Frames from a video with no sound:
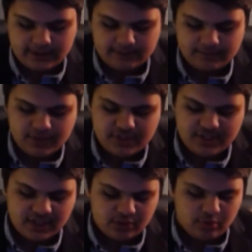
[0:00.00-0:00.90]
She
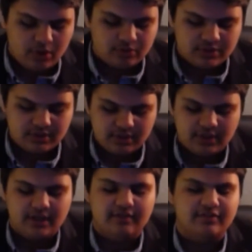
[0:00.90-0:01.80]
said, quote,
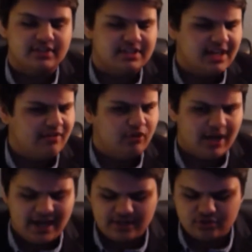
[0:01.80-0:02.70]
"If the devil
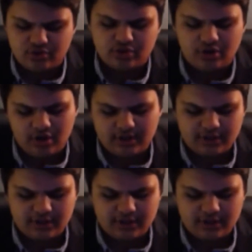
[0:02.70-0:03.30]
had dirt on an